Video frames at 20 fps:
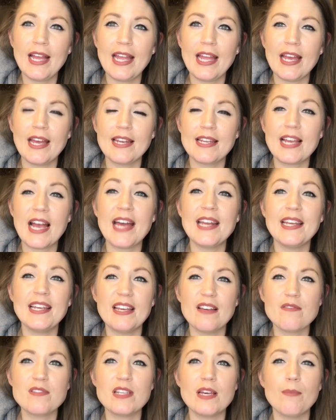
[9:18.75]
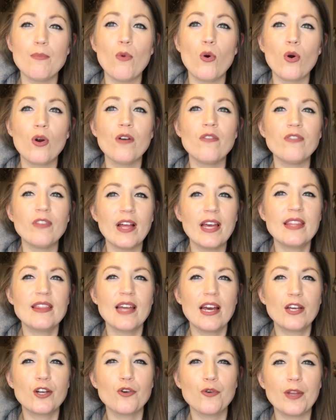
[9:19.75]
and kind of gives it more of like
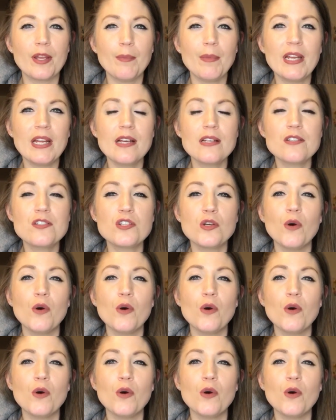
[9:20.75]
that creaminess.